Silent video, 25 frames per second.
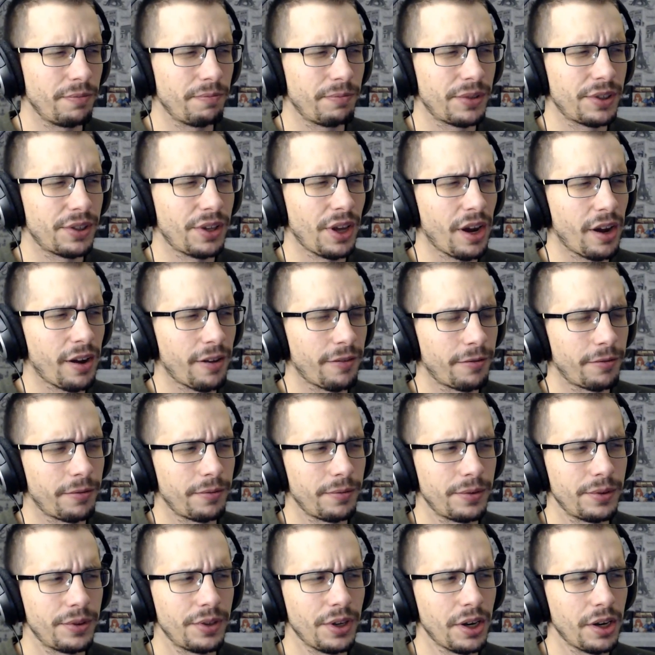Staff,
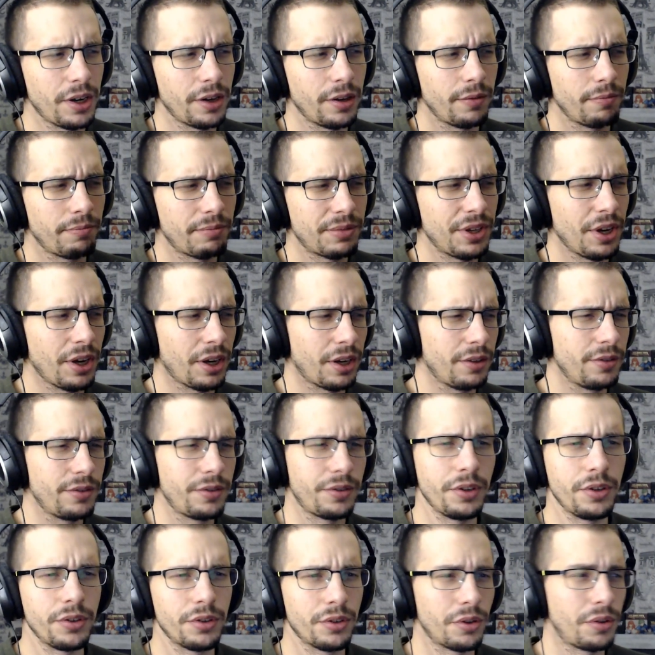Xane, second
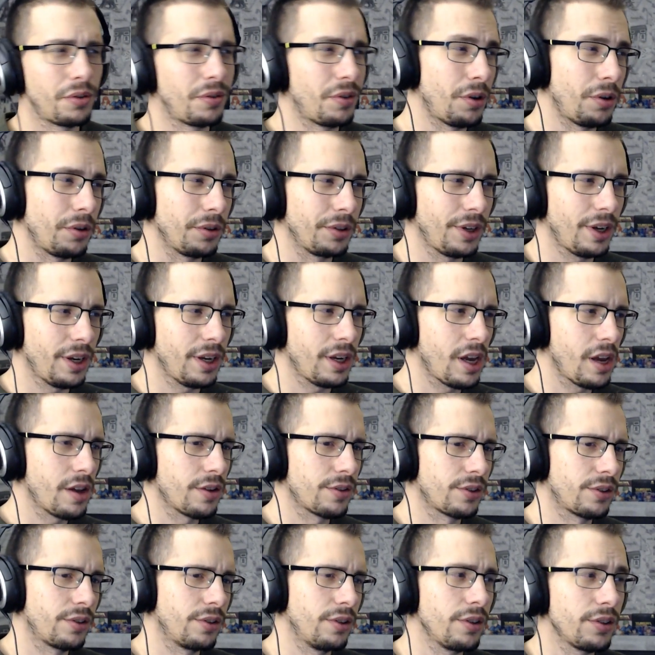seasonal alt, I
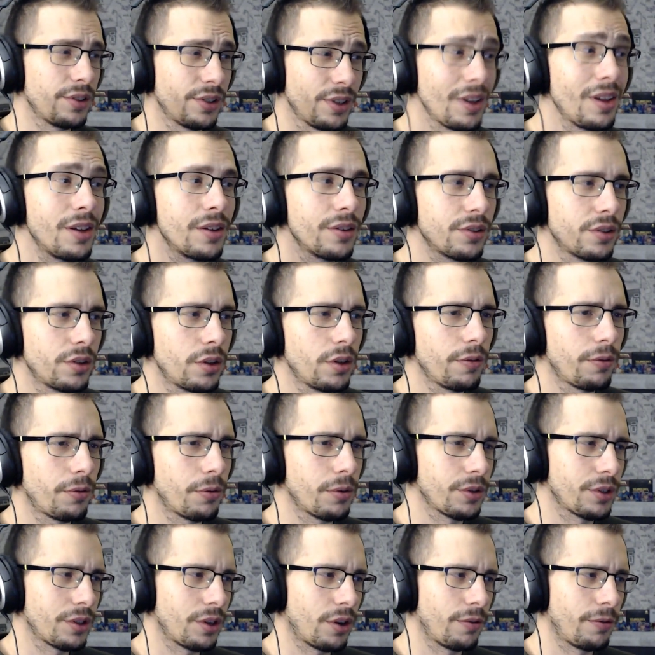guess. This is the
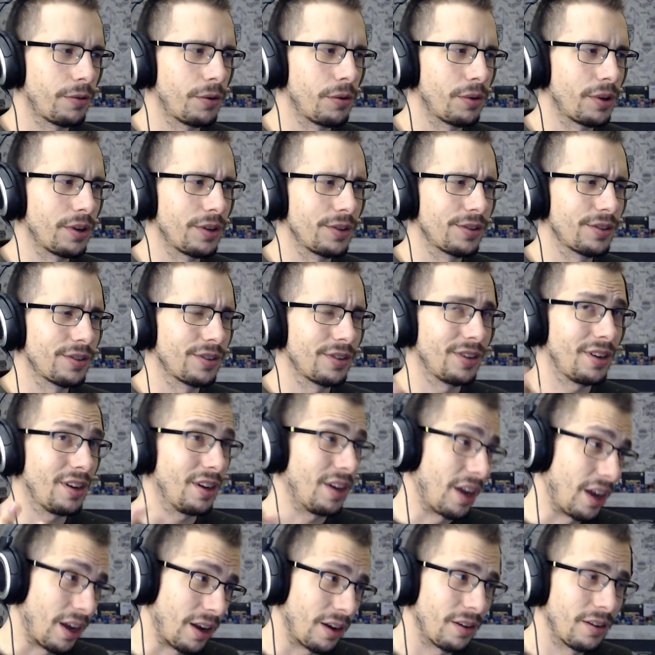4-star focus,
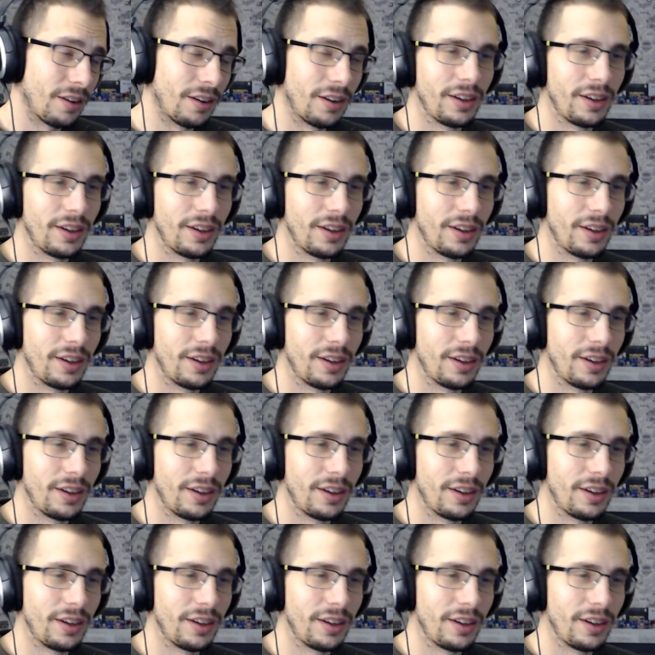again.